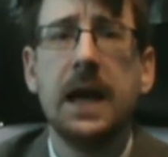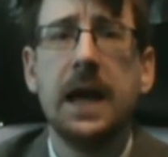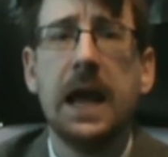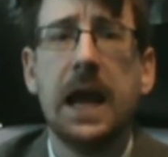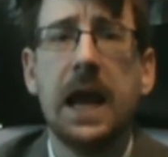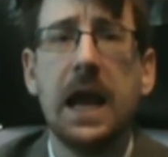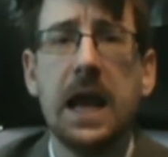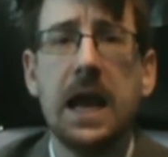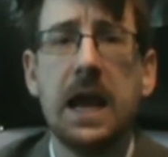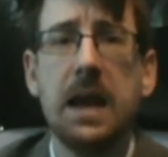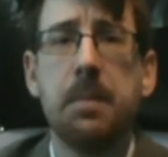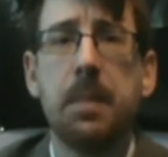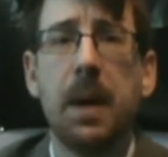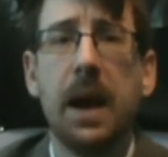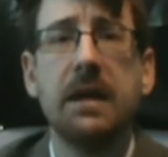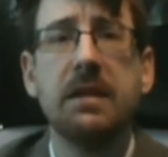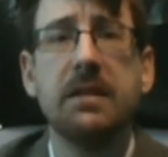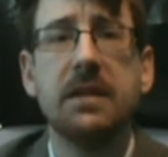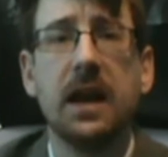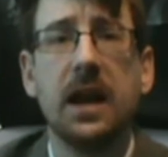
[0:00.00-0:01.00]
he
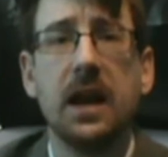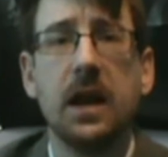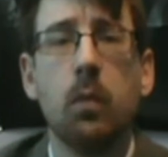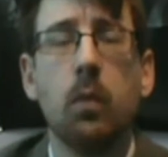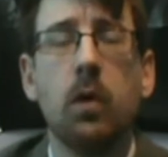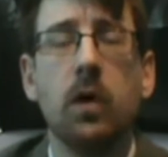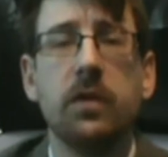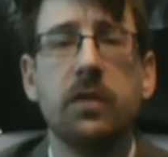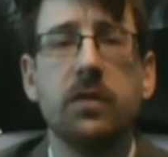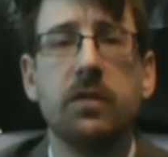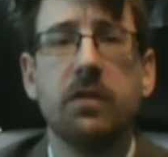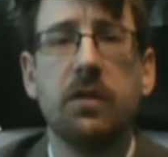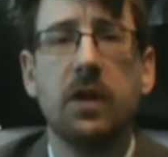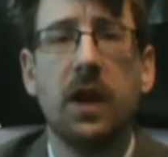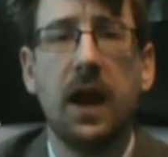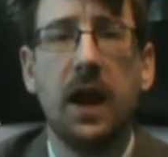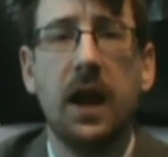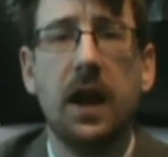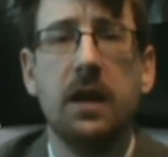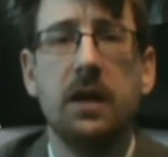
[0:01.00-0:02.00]
basically wants
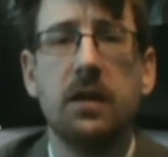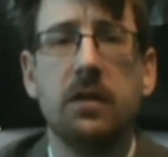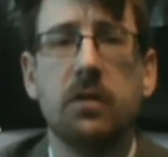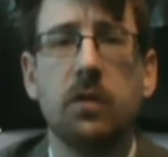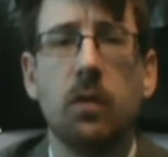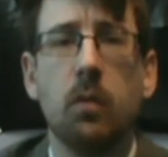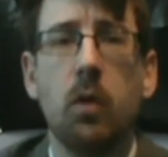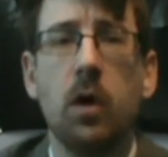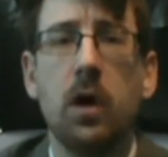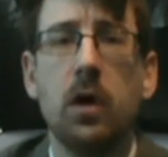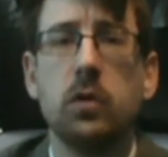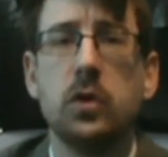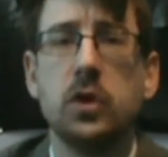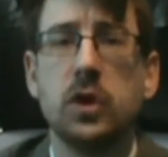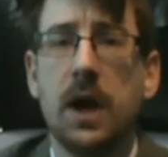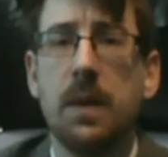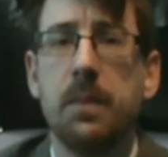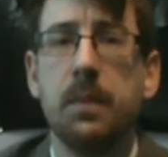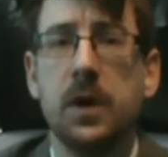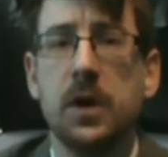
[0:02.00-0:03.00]
his World
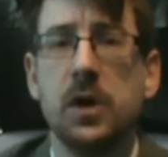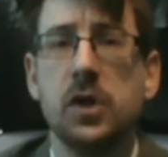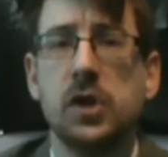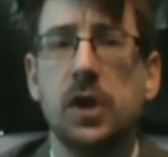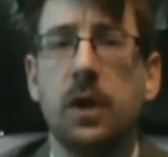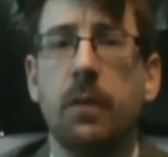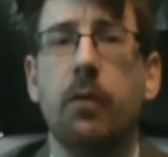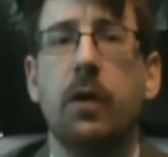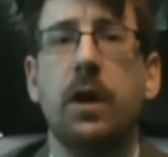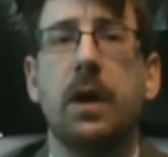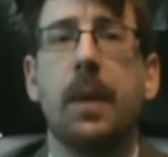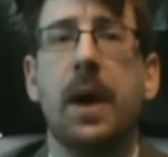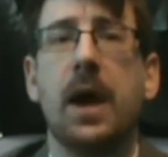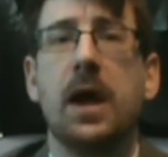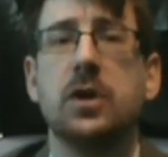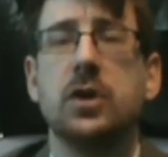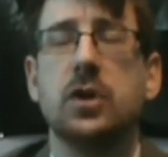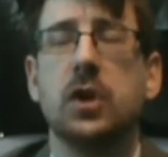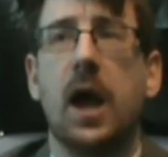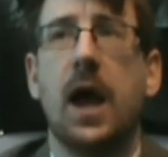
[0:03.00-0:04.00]
Championship
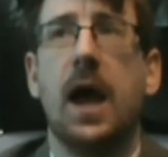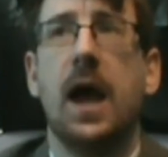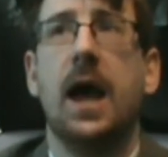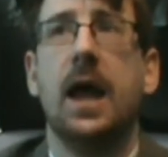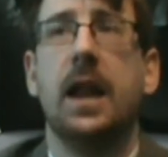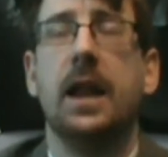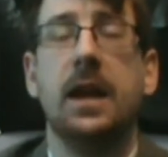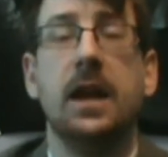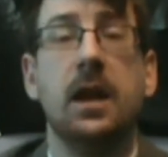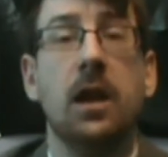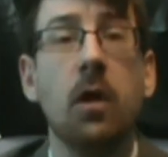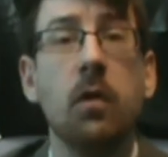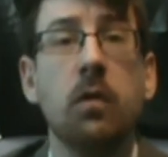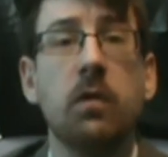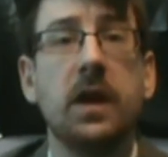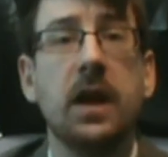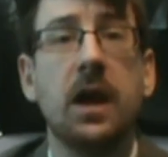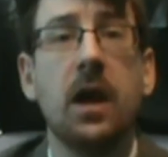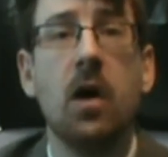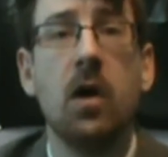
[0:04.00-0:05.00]
rematch. And he knows
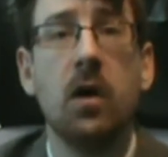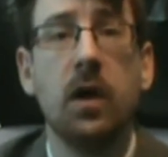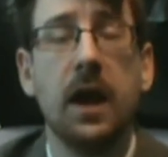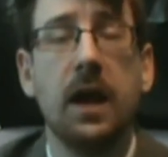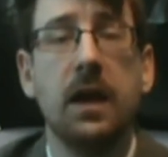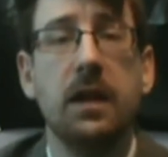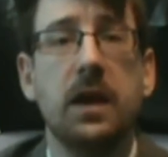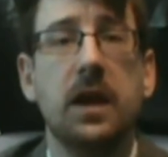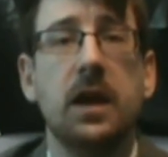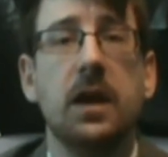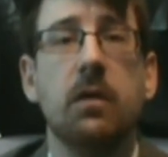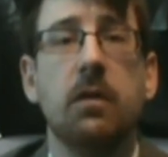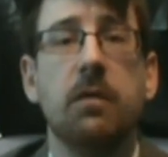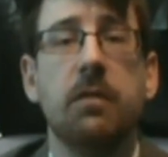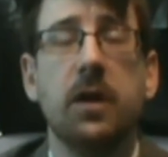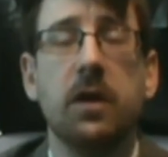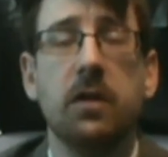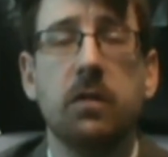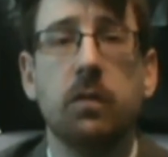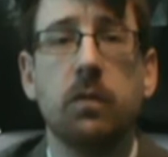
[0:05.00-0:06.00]
he can't get the
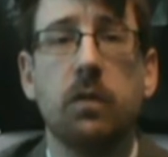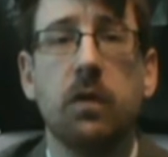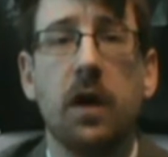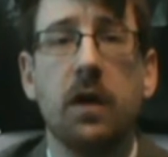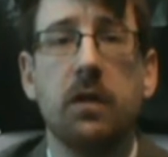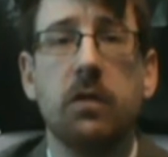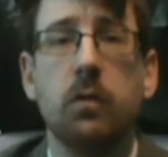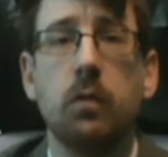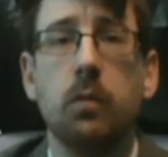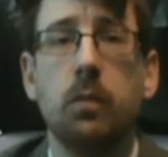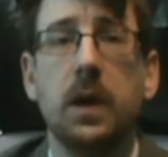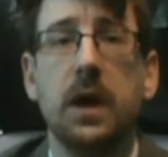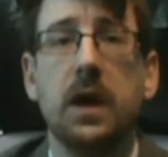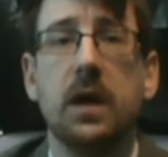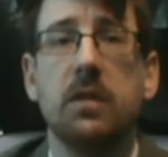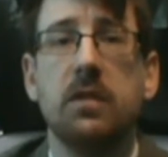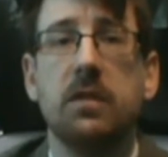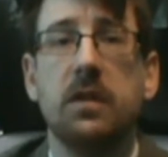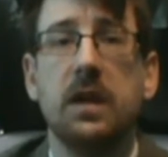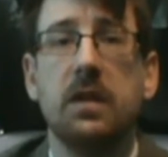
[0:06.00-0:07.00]
Universal title
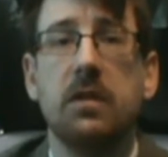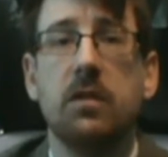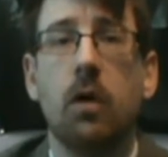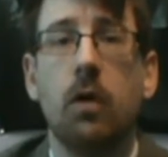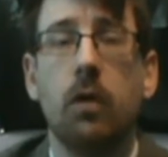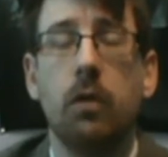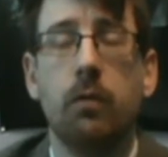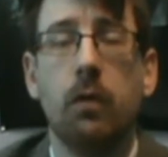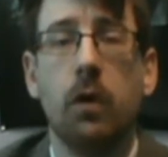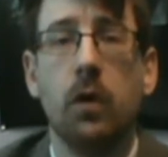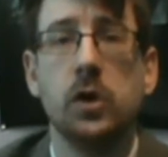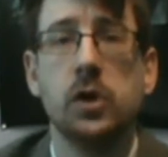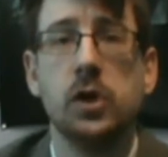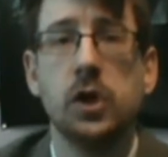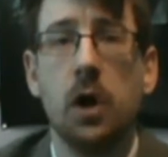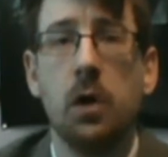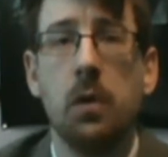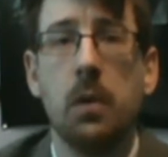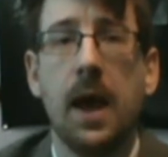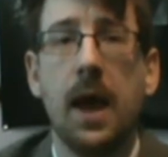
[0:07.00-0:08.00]
because he's on the wrong
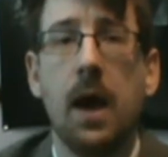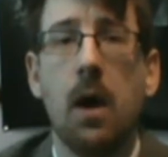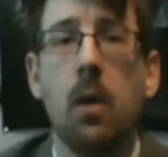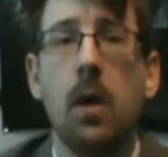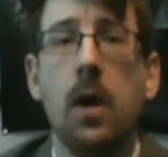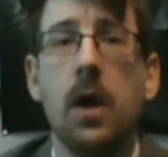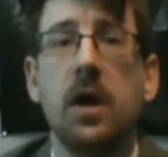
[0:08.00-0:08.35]
show now.